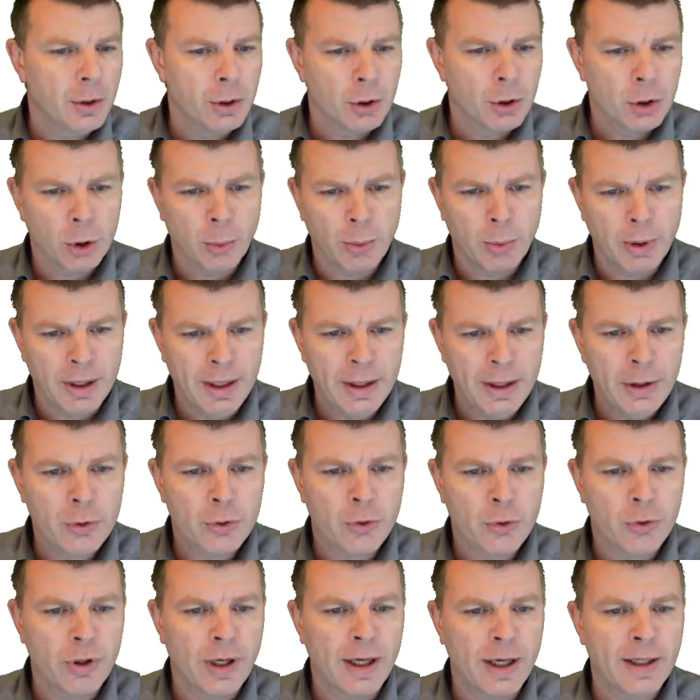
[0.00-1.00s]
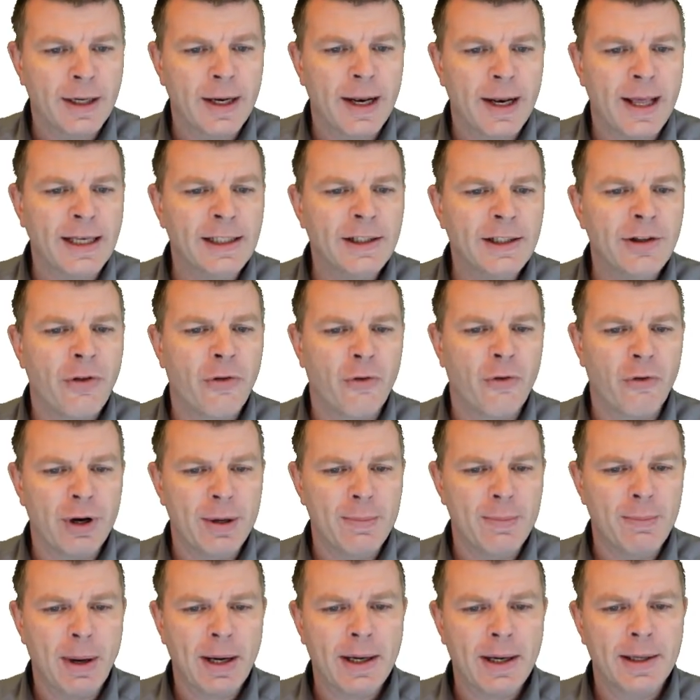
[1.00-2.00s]
So we need to create an
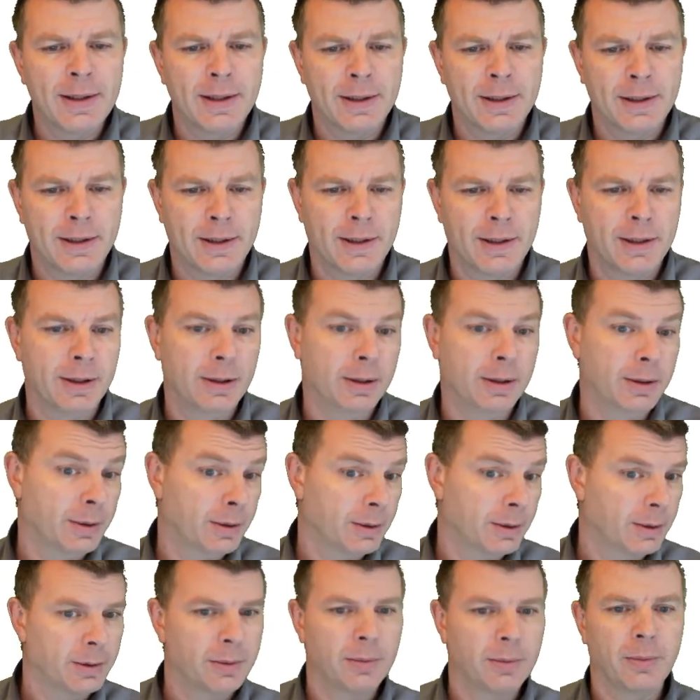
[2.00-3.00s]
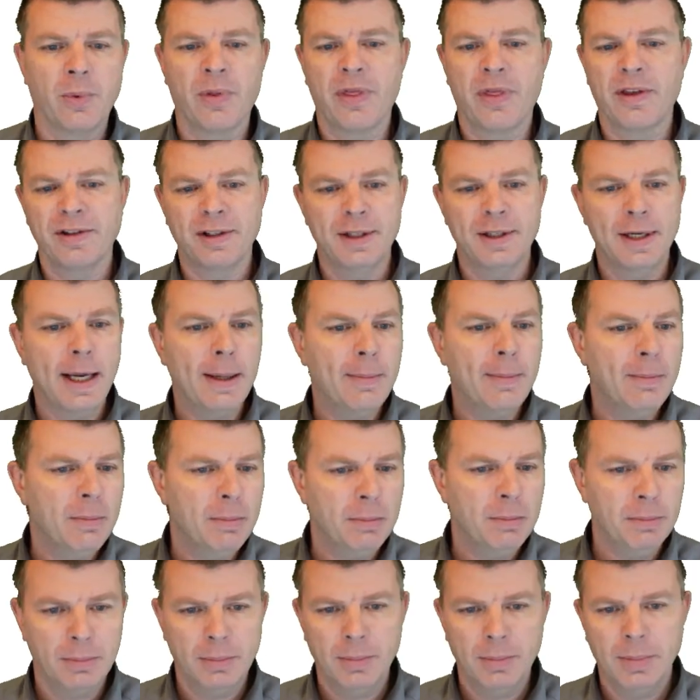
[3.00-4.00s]
S3 bucket with this
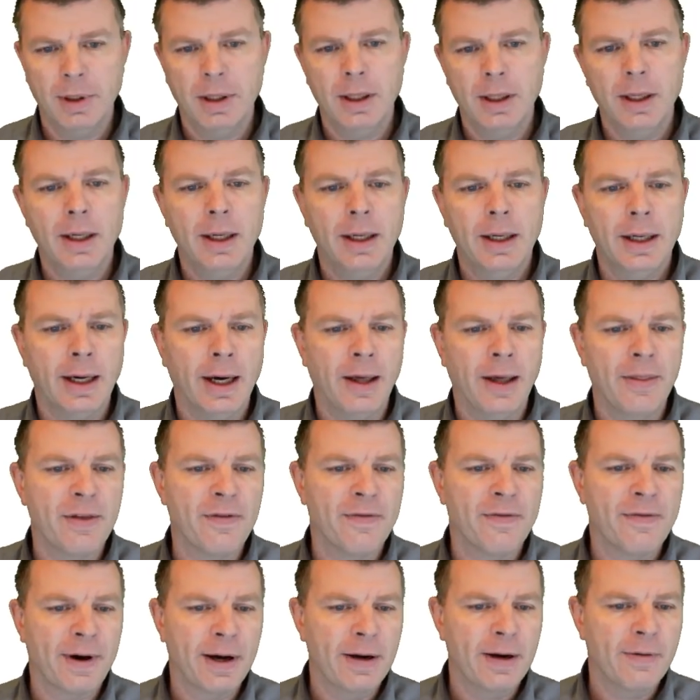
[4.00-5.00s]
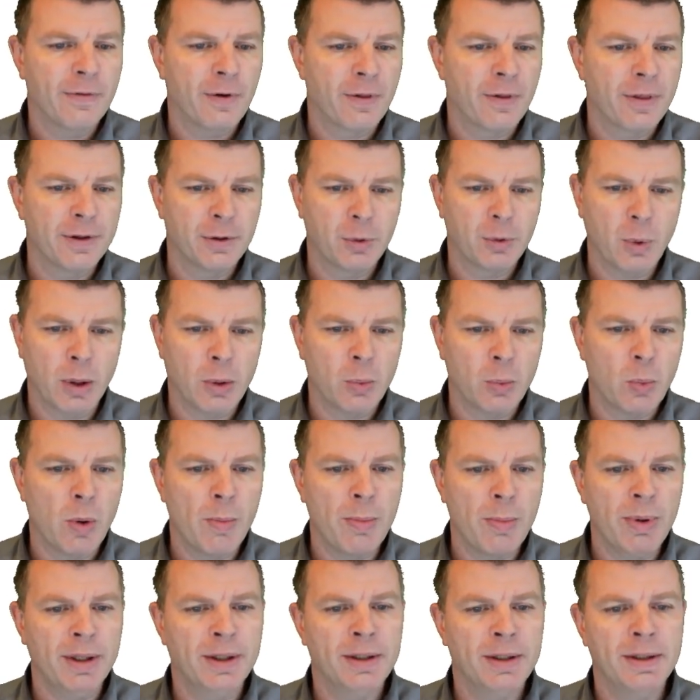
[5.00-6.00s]
name, and the file for this one
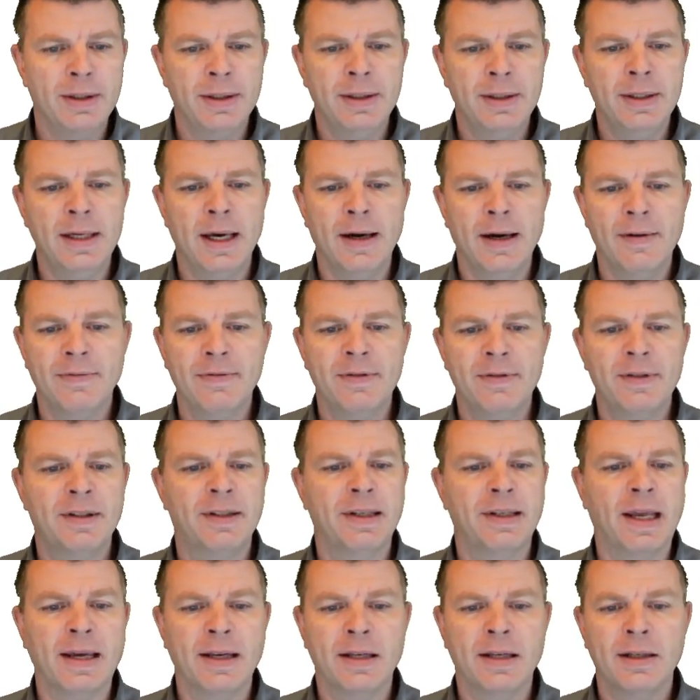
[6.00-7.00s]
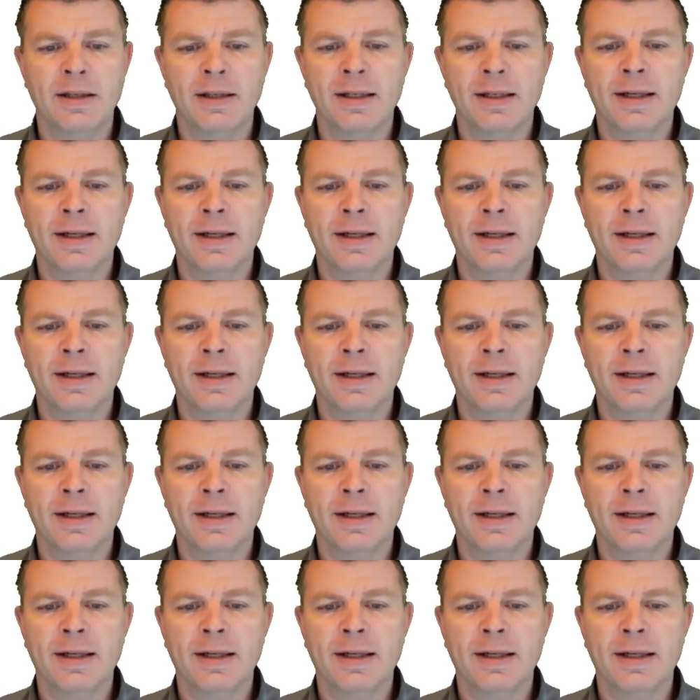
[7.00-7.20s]
will be tfstate